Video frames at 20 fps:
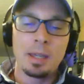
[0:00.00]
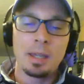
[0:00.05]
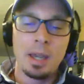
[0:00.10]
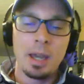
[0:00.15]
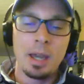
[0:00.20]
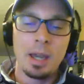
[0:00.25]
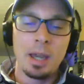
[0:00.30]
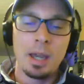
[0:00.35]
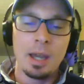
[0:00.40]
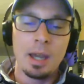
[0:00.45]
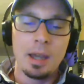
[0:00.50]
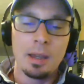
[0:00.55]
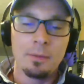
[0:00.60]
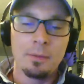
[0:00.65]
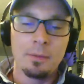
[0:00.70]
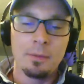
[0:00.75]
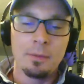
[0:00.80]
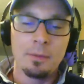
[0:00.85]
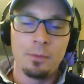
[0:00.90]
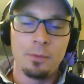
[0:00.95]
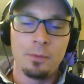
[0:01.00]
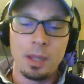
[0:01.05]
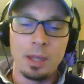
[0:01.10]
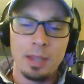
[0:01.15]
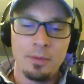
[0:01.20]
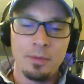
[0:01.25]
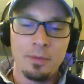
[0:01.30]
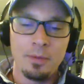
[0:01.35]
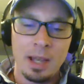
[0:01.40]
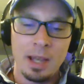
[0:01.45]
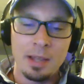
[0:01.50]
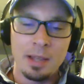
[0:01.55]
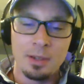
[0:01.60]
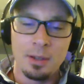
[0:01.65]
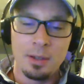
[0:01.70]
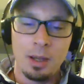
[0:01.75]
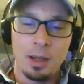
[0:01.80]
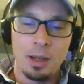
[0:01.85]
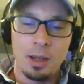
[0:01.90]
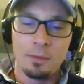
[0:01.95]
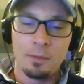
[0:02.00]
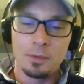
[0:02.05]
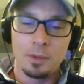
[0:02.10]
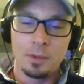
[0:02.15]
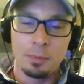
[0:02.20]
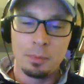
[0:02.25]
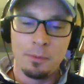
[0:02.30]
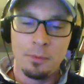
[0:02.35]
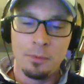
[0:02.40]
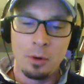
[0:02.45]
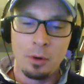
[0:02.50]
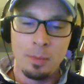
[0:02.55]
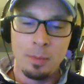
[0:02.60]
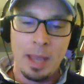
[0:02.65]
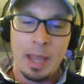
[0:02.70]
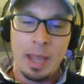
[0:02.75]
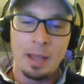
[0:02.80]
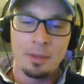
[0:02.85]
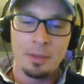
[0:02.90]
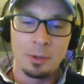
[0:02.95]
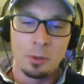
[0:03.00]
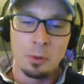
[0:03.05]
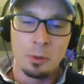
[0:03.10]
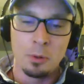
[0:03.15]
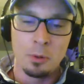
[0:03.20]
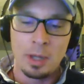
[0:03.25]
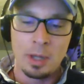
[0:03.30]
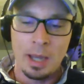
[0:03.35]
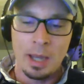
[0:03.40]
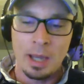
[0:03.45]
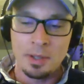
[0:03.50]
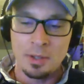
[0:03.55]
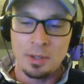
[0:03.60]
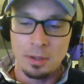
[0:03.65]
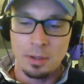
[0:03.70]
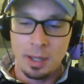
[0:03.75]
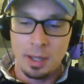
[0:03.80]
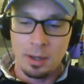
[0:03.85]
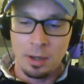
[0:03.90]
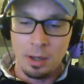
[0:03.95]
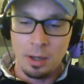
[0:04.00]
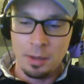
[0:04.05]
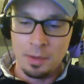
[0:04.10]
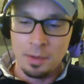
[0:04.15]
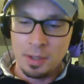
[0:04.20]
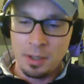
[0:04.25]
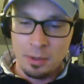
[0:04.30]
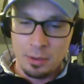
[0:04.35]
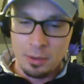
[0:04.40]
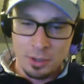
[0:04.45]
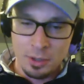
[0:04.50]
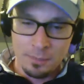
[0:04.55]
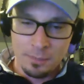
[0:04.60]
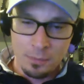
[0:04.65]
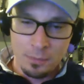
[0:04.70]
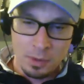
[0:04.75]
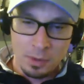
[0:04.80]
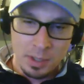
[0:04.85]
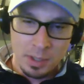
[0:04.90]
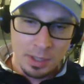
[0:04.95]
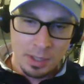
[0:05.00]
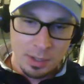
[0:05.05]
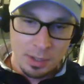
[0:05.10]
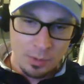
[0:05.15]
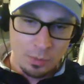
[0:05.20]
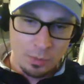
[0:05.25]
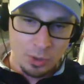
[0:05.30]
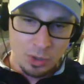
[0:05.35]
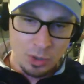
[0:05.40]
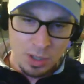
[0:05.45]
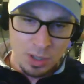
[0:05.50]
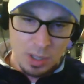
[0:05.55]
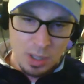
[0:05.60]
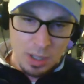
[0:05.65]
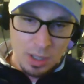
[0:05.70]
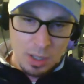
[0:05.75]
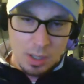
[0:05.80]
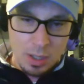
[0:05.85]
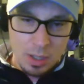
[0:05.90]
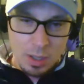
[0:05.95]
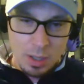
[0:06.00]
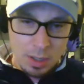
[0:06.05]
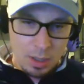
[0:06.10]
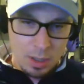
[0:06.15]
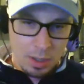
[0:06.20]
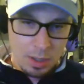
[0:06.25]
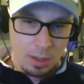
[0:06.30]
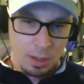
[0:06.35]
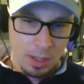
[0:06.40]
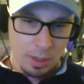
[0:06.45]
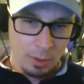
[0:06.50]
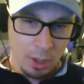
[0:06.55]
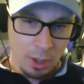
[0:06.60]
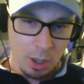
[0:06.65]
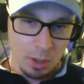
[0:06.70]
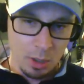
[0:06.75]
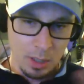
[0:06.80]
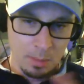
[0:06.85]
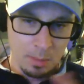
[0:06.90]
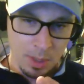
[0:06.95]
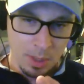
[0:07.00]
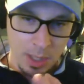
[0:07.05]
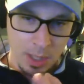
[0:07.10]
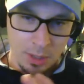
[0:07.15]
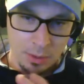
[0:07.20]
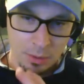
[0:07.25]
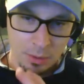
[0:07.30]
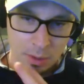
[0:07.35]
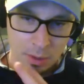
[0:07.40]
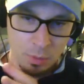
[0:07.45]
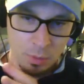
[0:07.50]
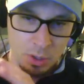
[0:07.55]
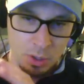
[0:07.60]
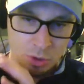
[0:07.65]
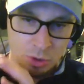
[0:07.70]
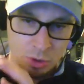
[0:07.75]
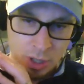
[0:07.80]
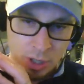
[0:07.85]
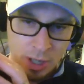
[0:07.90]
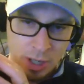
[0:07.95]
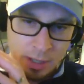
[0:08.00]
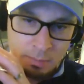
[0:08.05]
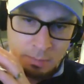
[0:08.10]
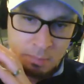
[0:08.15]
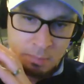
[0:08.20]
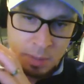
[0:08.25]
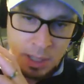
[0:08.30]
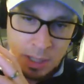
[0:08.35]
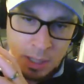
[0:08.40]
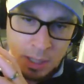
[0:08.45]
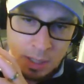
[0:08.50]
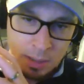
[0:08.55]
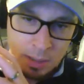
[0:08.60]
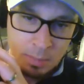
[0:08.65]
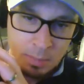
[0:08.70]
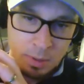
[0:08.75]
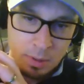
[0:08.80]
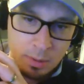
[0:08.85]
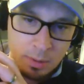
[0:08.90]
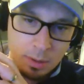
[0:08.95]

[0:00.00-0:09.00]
like, if we could get David Hasselhoff to perform at the Coral Castle, like all the energy vortexes they would all come together into one giant beam